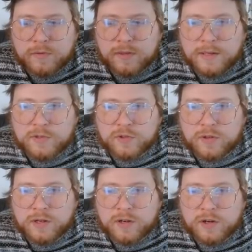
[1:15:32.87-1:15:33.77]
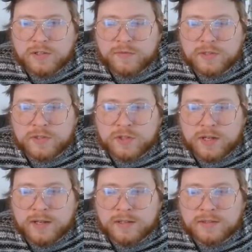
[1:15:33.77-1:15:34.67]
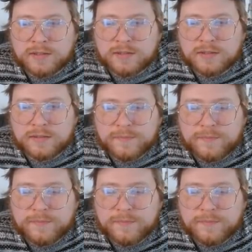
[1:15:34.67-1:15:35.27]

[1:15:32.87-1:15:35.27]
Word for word: But letting me draw a lot of cards off this Jace.